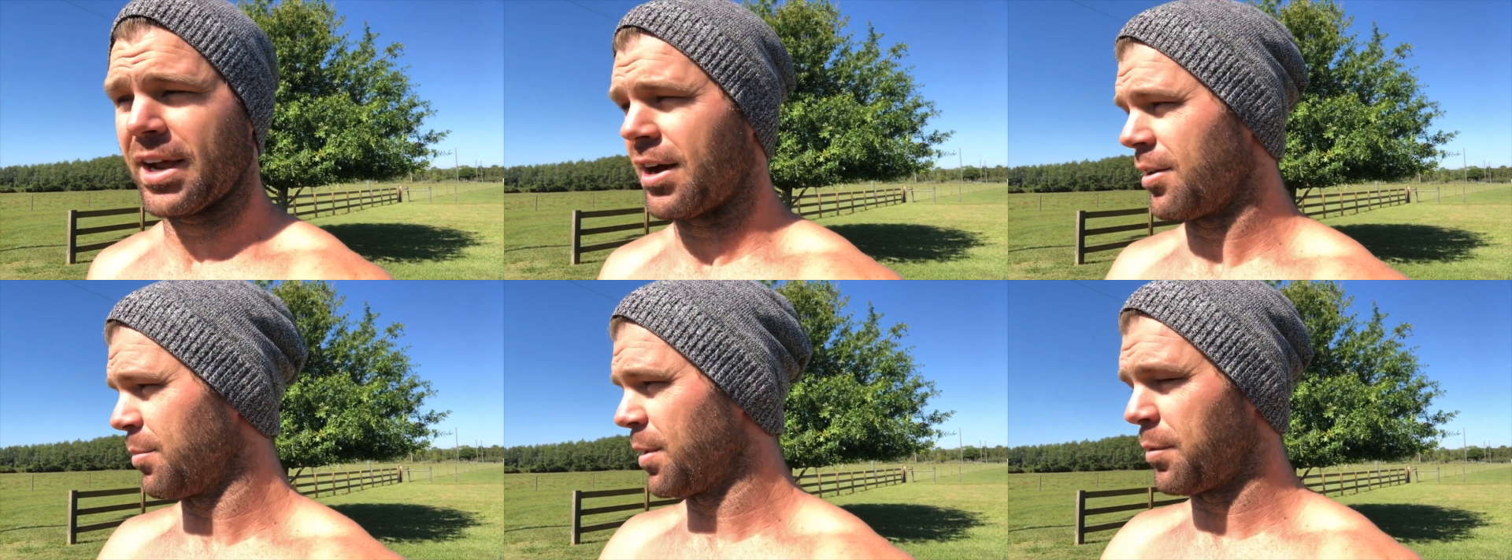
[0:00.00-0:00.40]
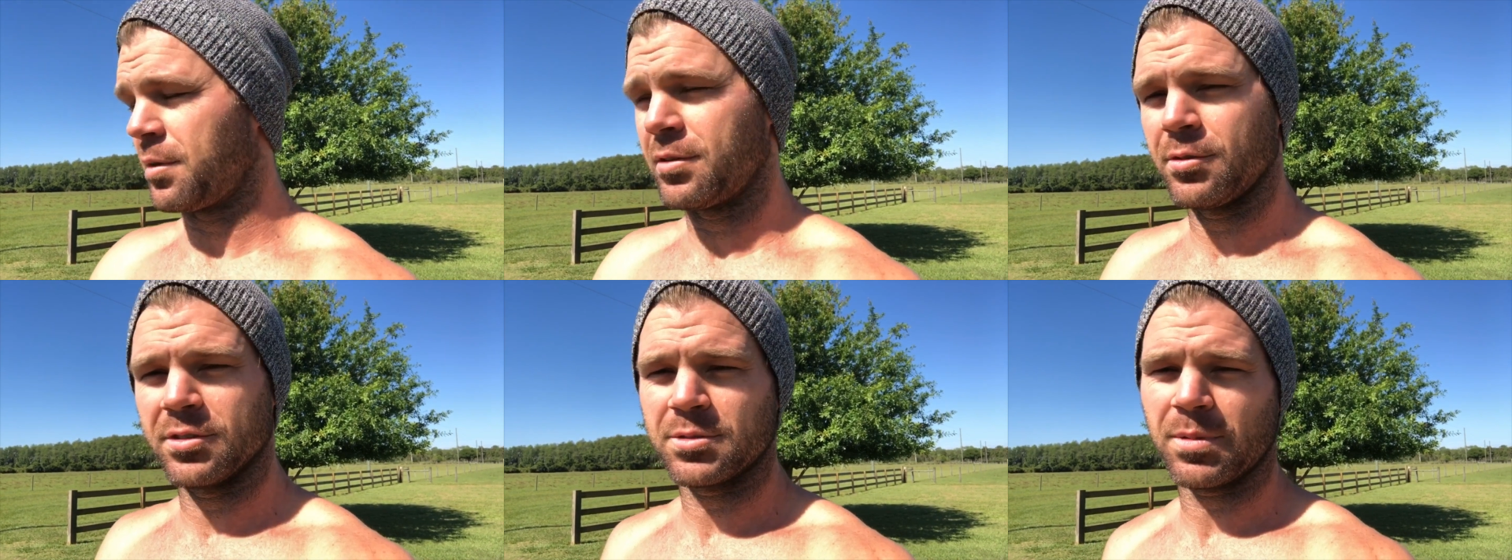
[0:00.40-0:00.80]
I'll maybe
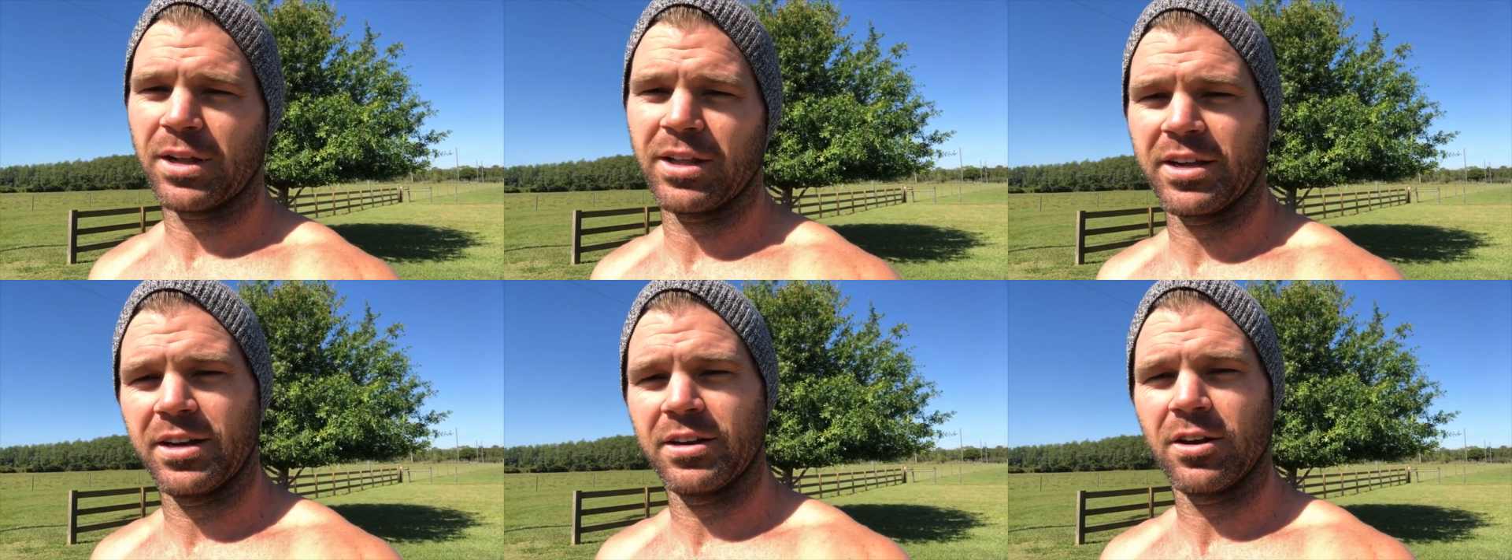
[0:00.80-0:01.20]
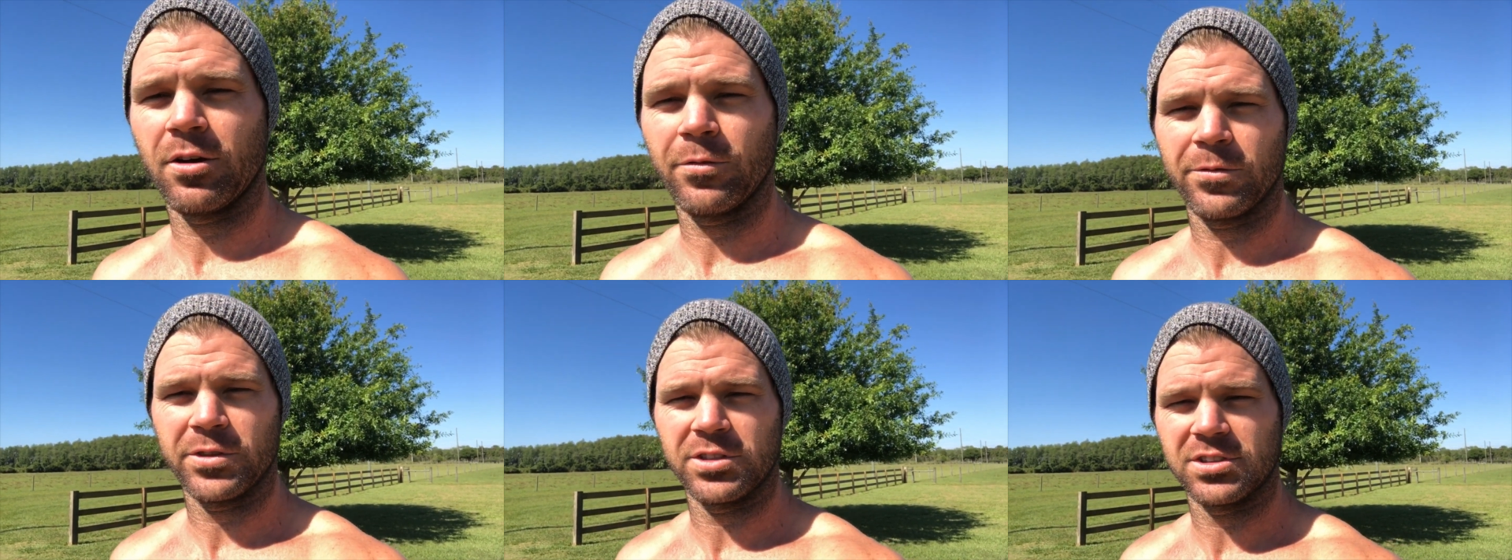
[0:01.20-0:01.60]
do a spotlight, and
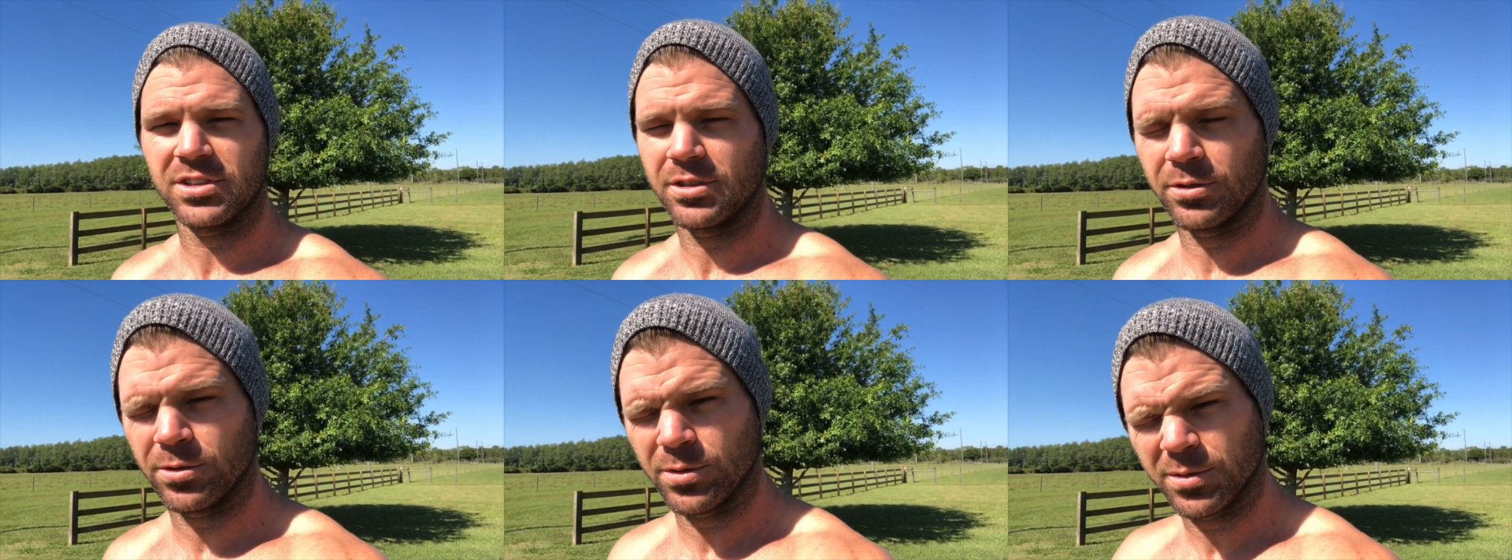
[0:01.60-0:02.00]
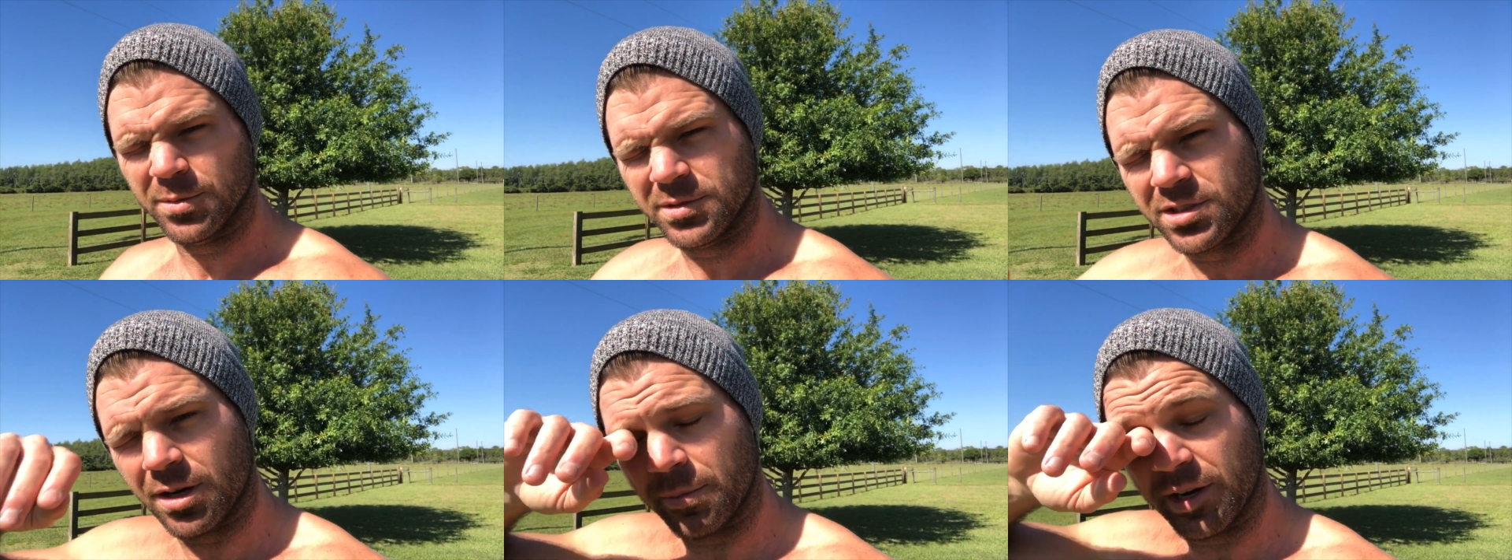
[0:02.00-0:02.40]
hopefully she'll
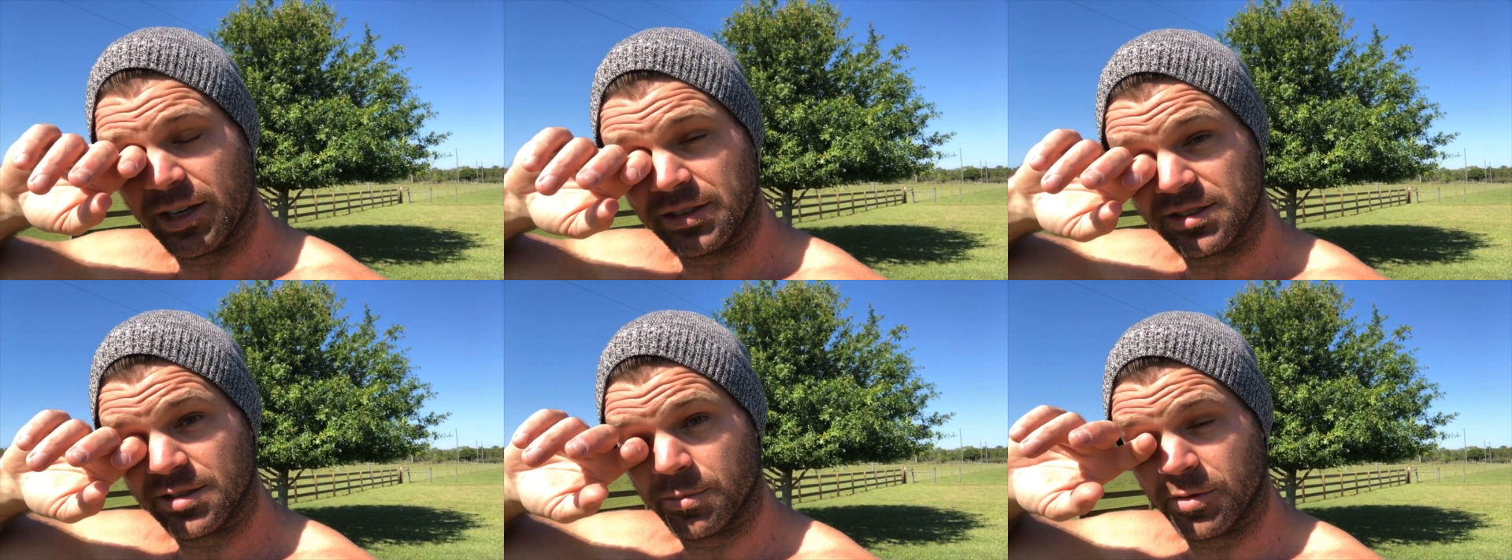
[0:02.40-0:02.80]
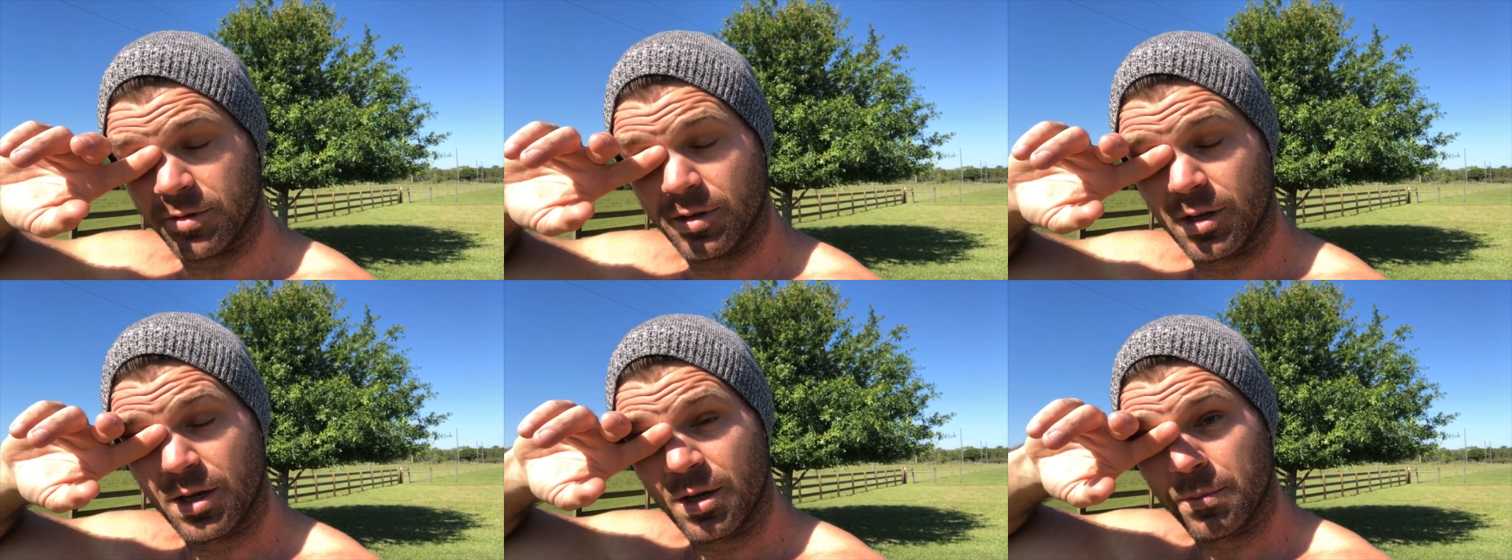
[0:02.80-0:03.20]
start making some
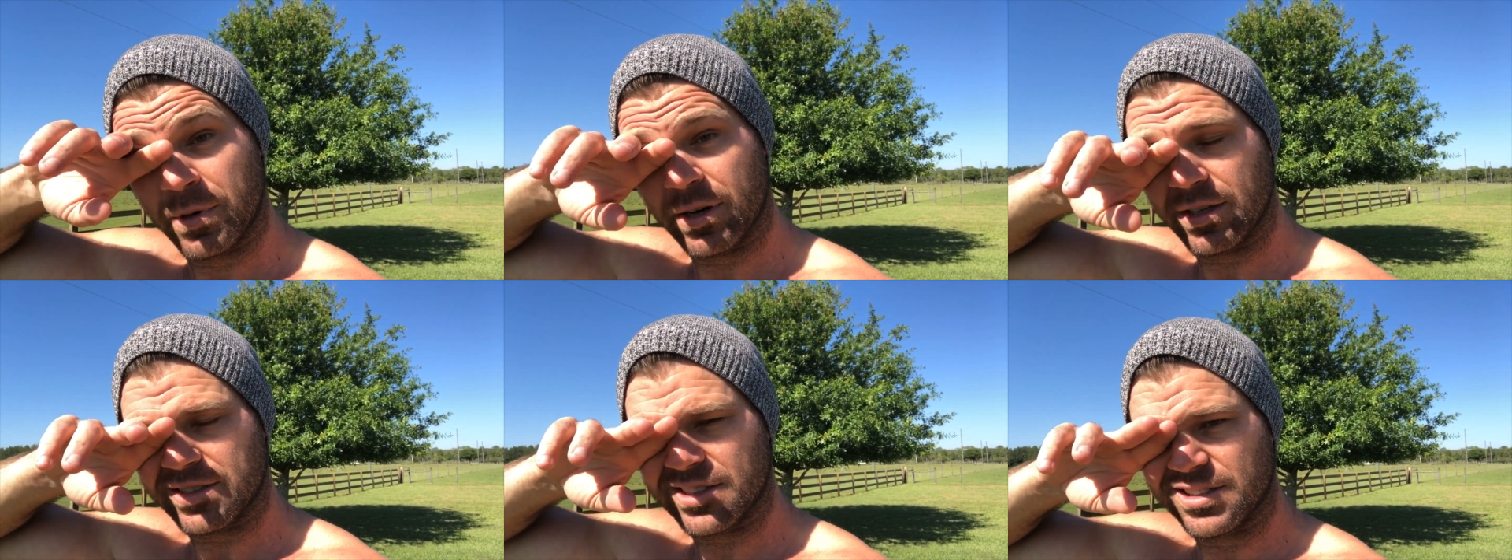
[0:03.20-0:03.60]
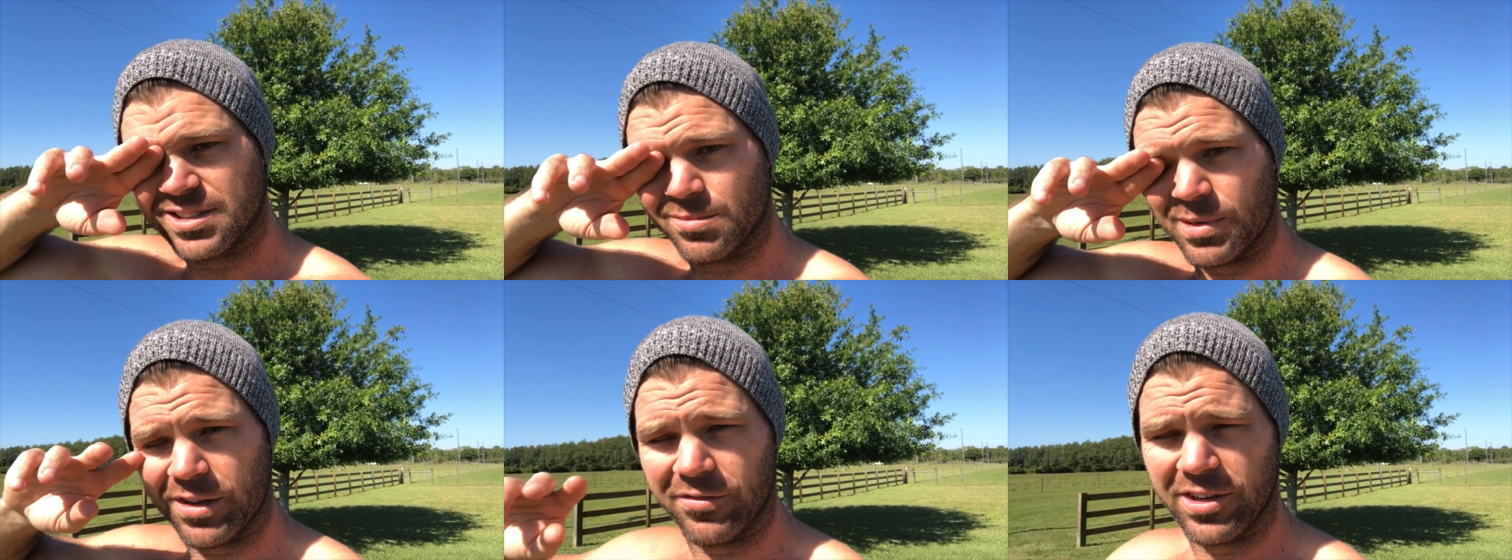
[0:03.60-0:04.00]
appearances in
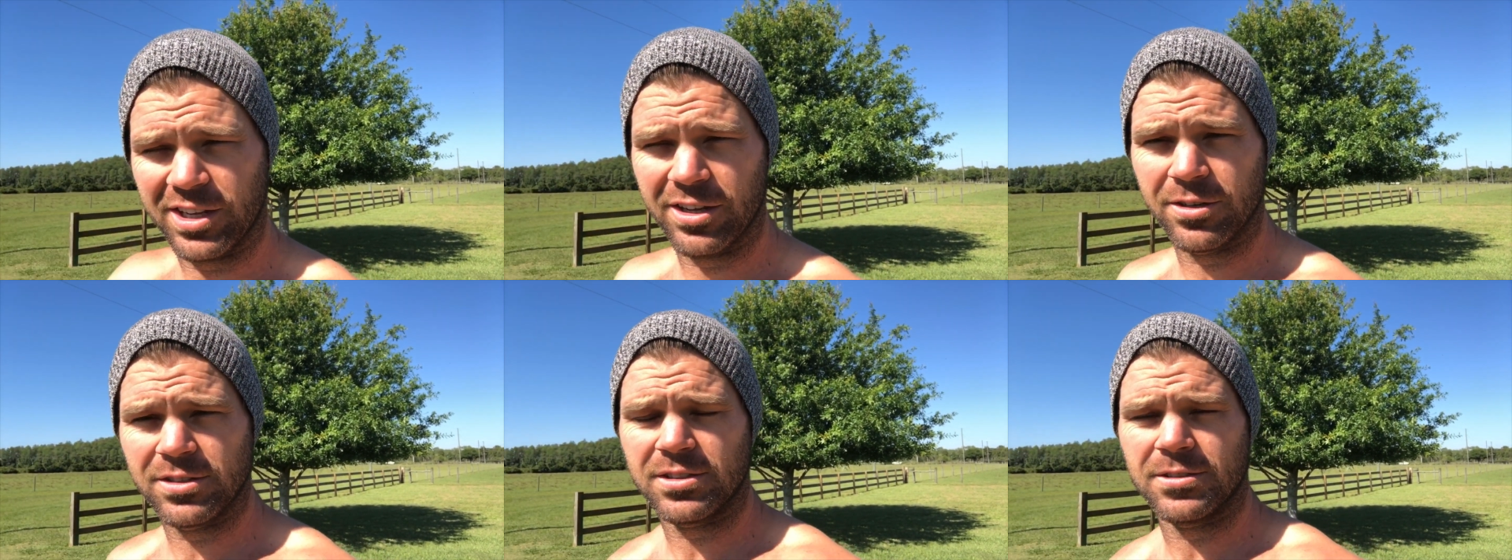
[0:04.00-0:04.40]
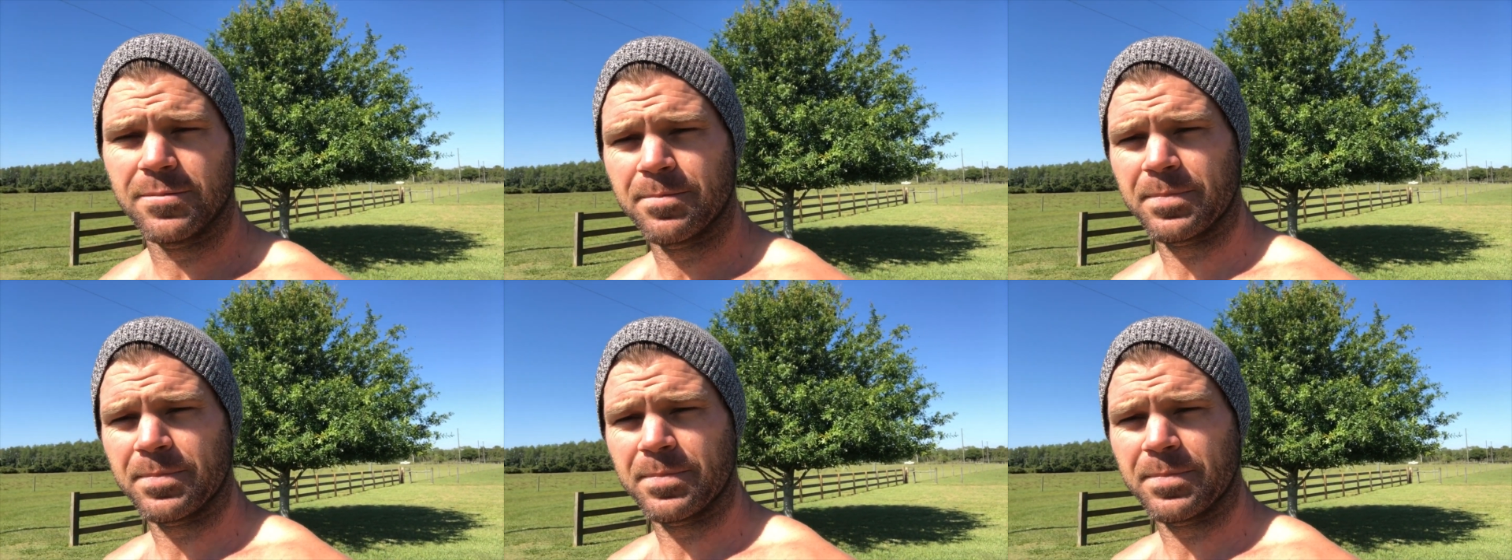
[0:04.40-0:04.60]
my videos.